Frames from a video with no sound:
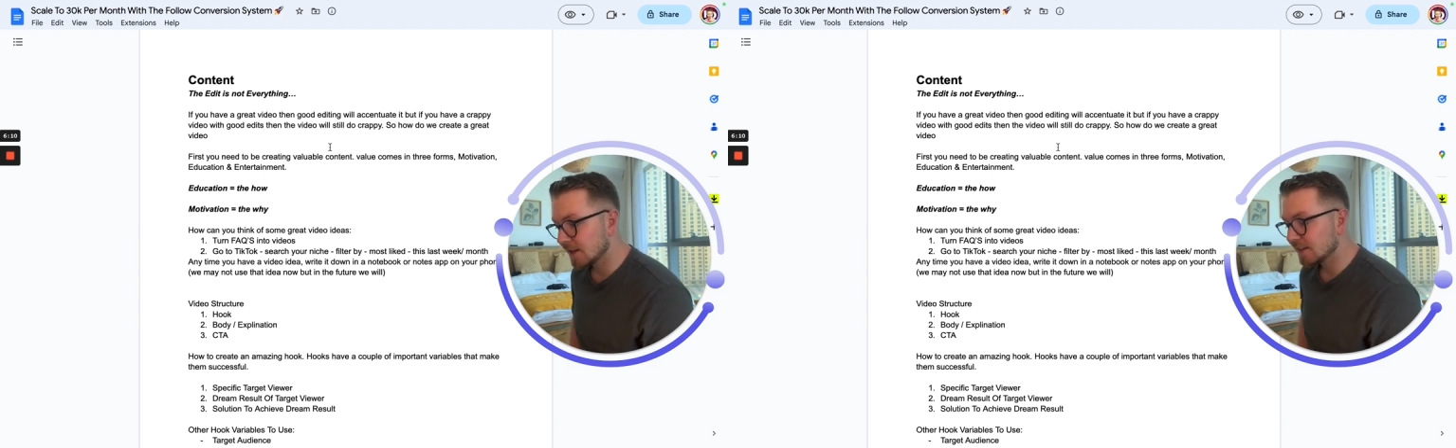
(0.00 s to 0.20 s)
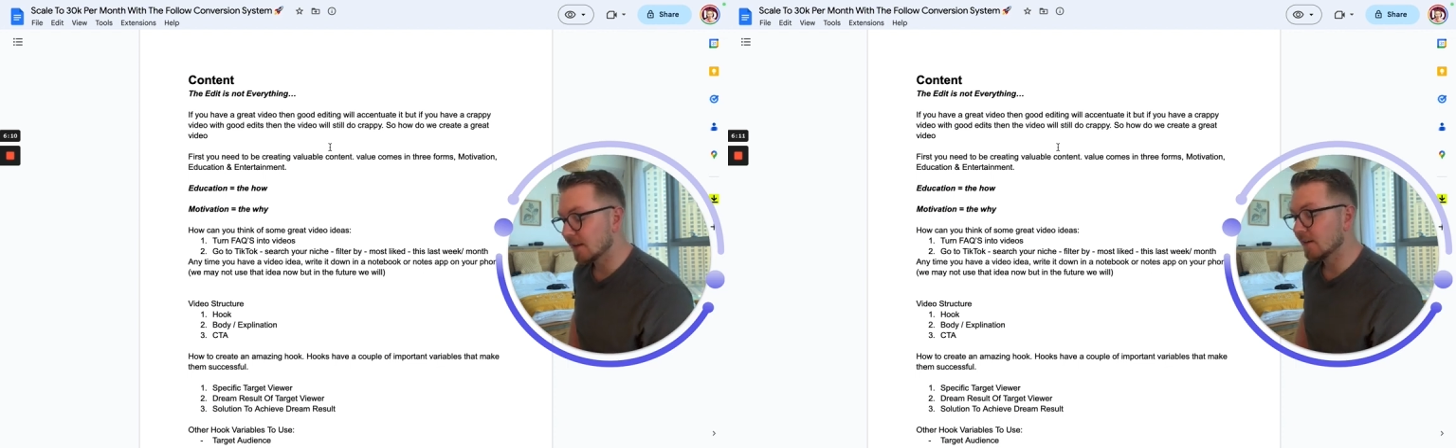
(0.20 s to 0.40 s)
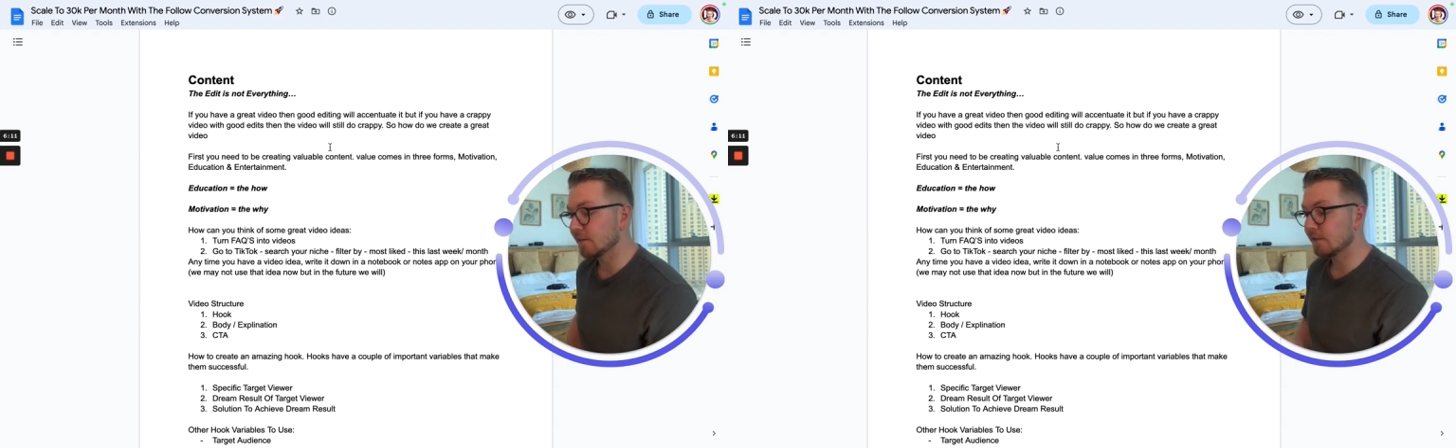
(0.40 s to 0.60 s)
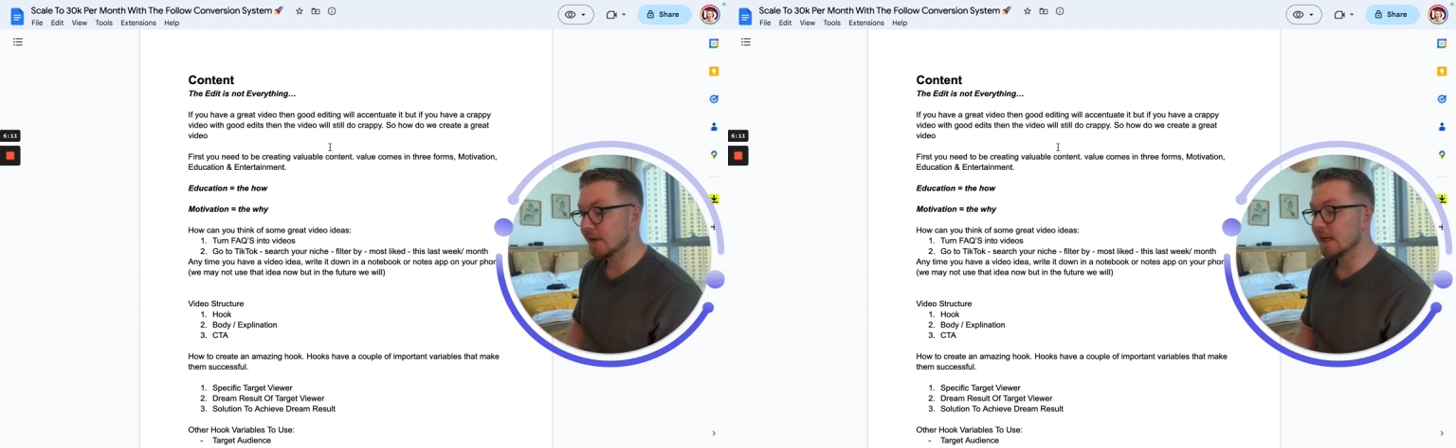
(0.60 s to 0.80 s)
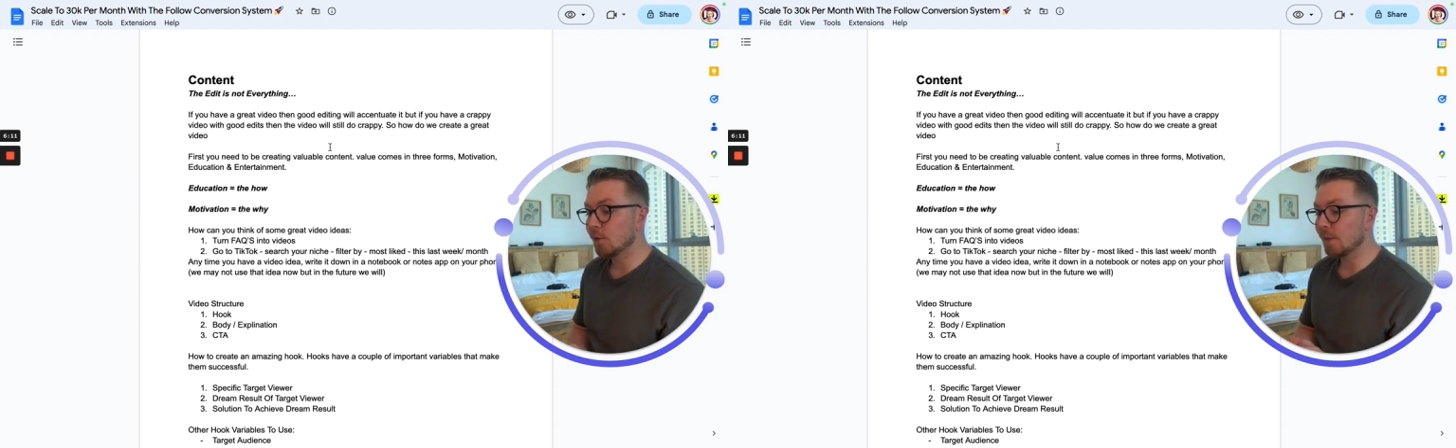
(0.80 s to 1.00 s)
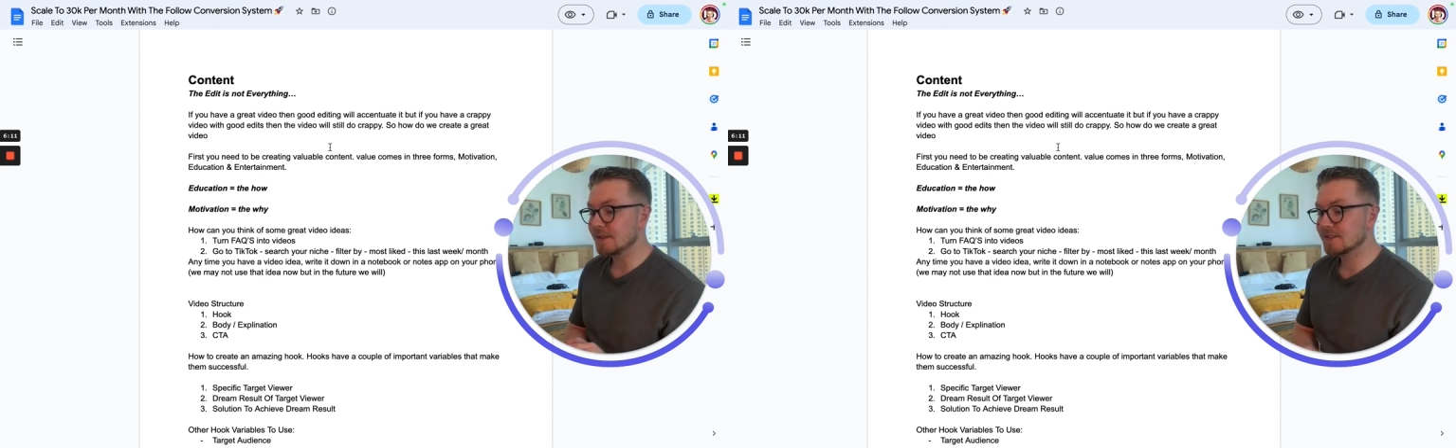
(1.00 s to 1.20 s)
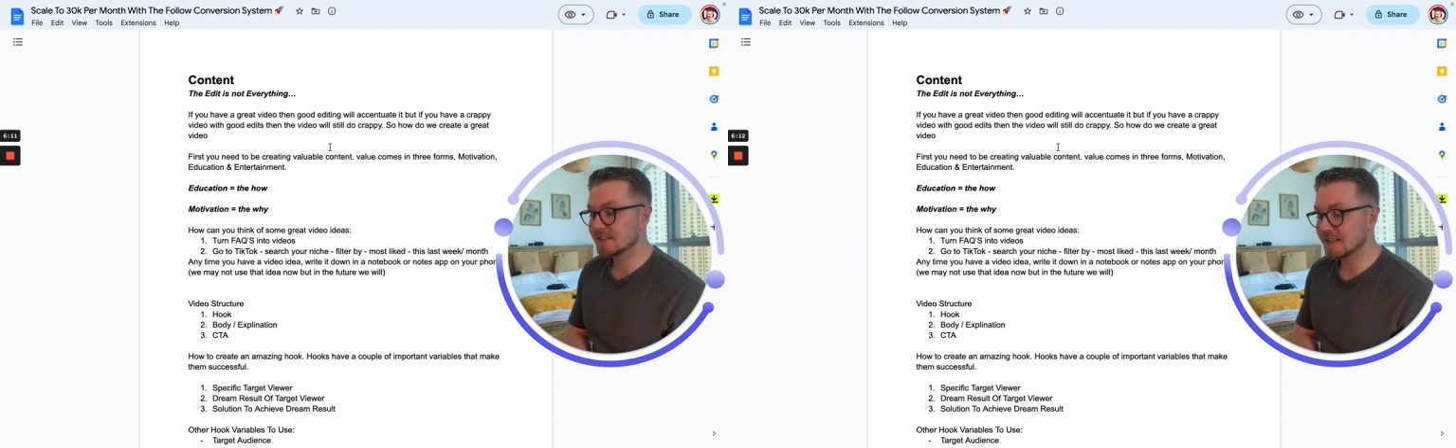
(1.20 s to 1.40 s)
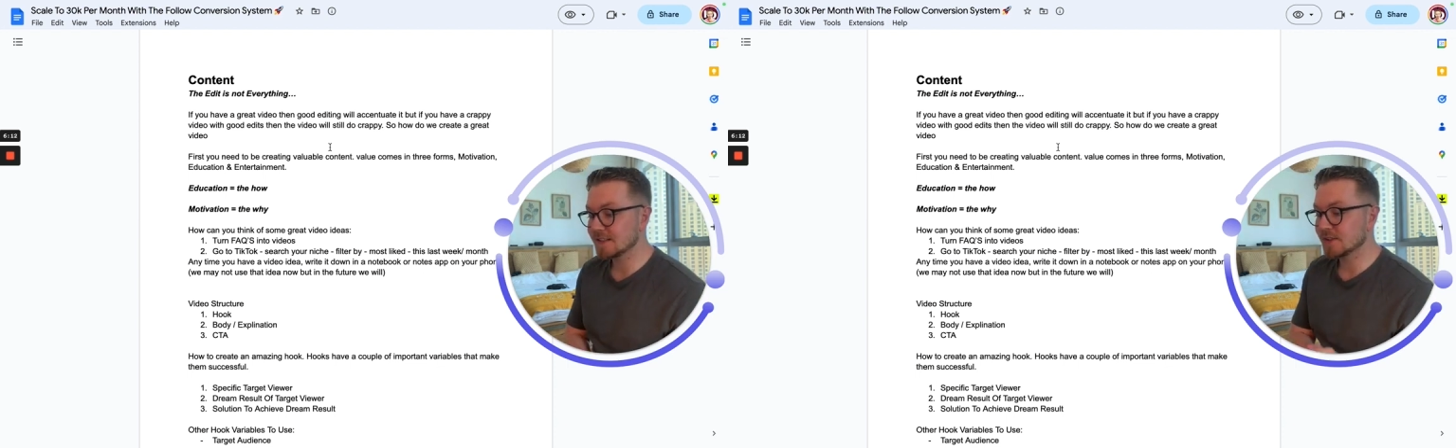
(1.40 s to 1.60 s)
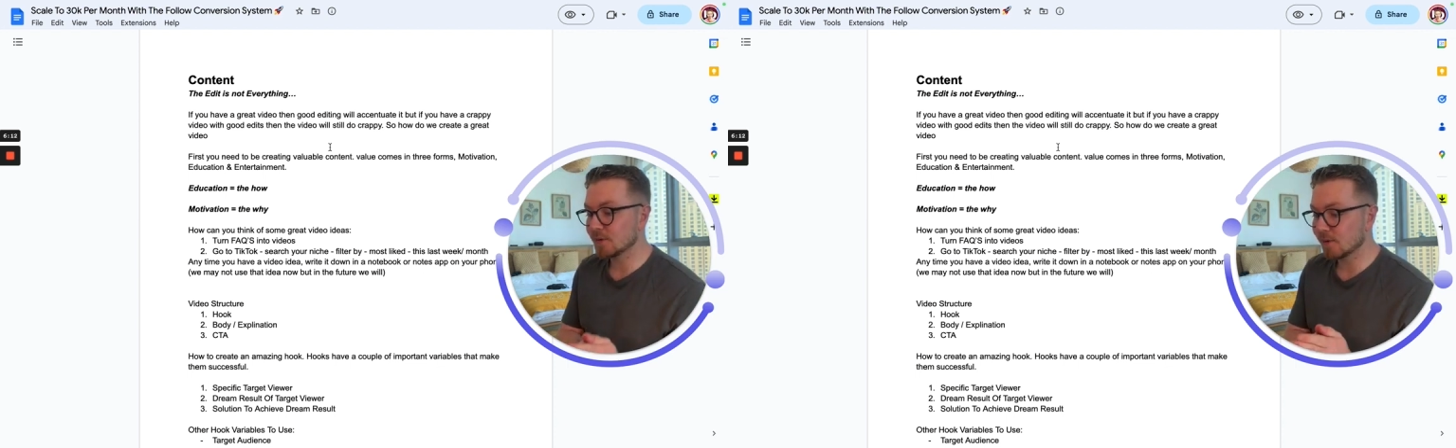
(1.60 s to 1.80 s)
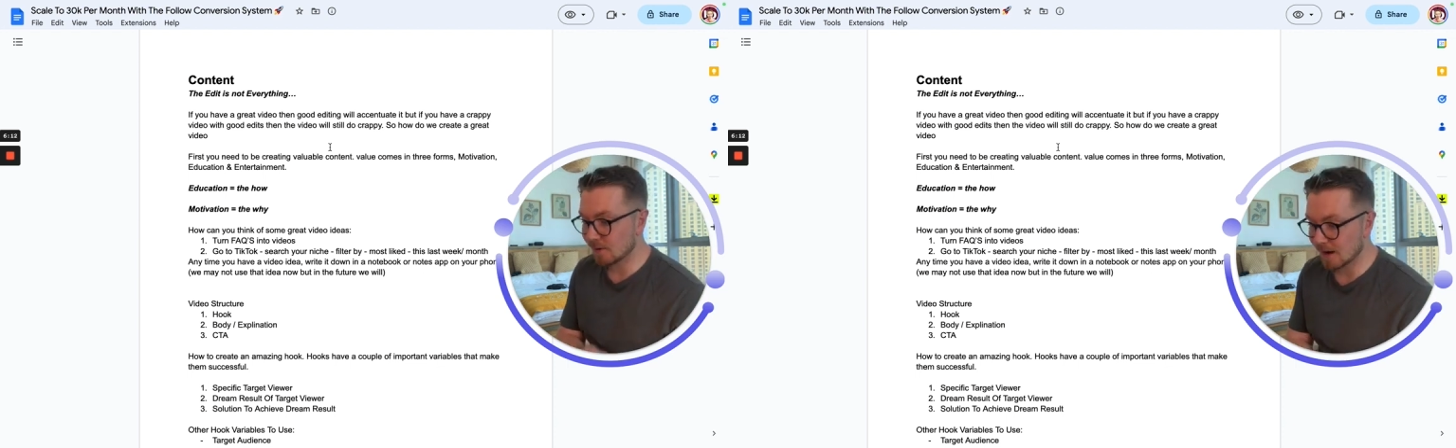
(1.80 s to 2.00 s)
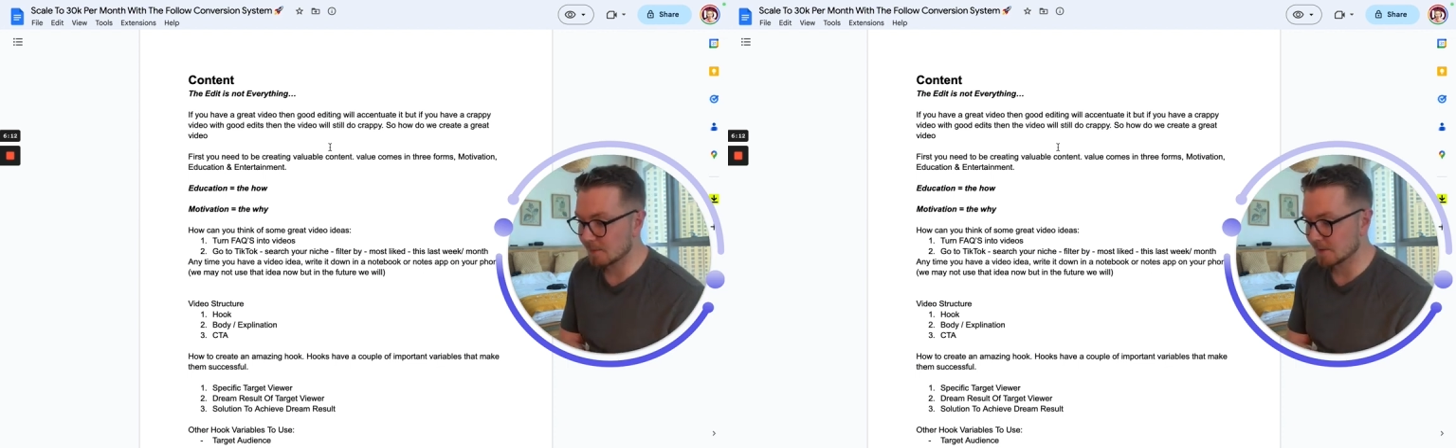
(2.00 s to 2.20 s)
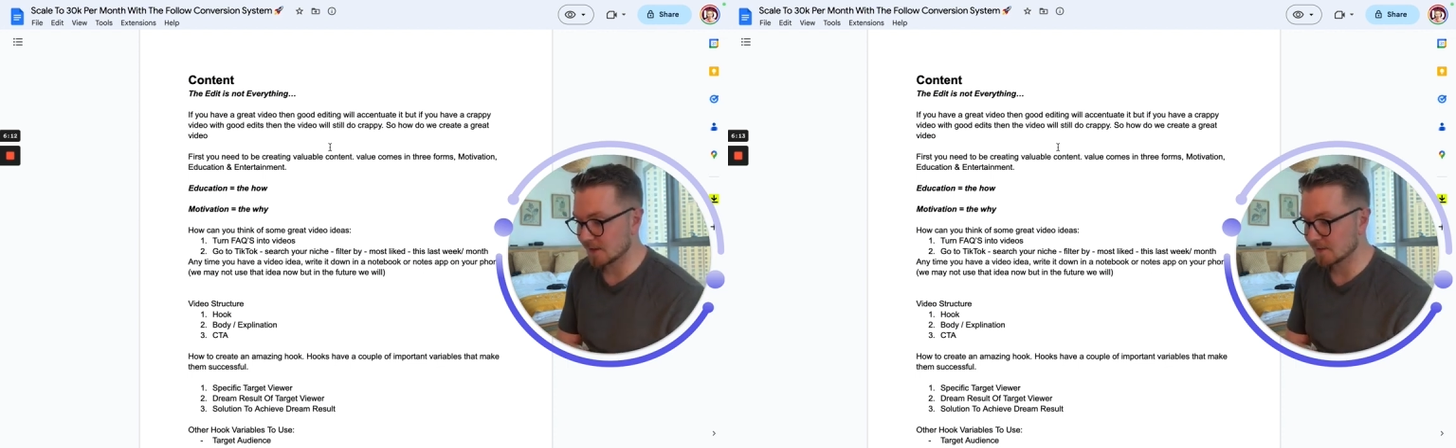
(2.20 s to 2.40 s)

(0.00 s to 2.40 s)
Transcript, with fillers: then the video will still do crappy.